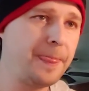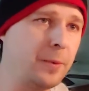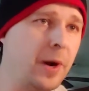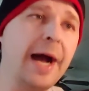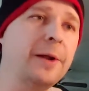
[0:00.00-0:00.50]

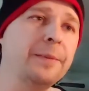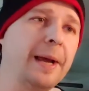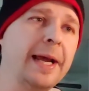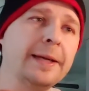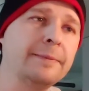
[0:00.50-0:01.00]
Wild
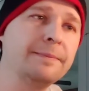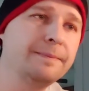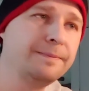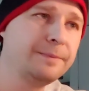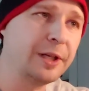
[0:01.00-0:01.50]
man,
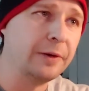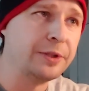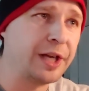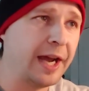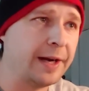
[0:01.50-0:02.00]

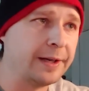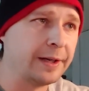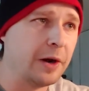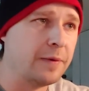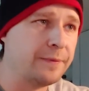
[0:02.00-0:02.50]
Coach Canada
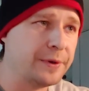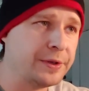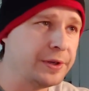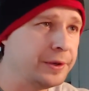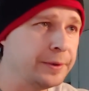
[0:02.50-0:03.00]
going for
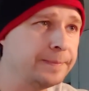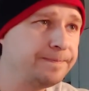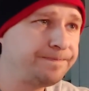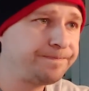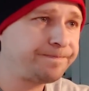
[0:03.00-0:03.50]
two.
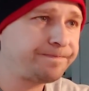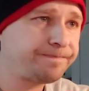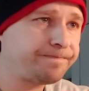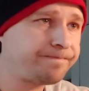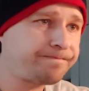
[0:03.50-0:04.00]

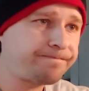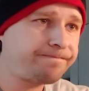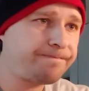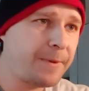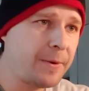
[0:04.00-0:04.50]

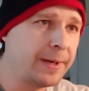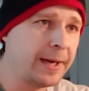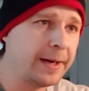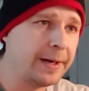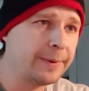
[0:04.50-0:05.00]
We
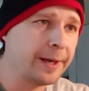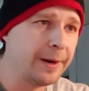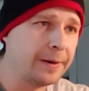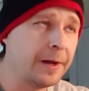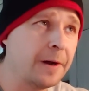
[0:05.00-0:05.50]
got here, we got
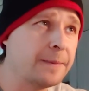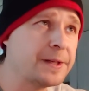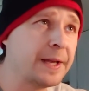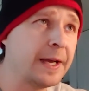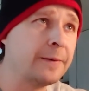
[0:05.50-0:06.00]
Oklahoma
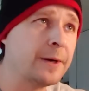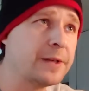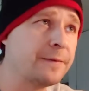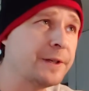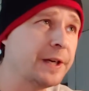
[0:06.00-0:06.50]
State and
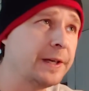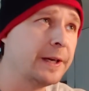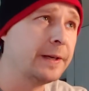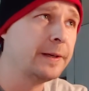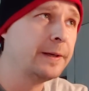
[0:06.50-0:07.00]
West
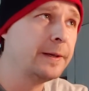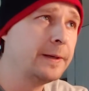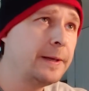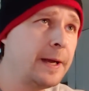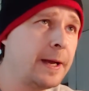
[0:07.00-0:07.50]
Virginia.
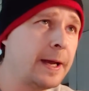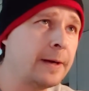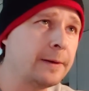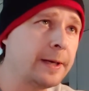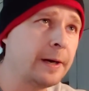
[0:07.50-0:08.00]
Eh, I
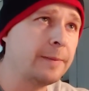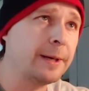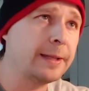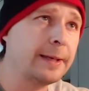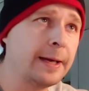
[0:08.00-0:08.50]
don't care
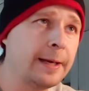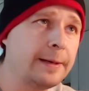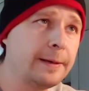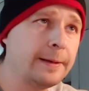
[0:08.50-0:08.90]
about that.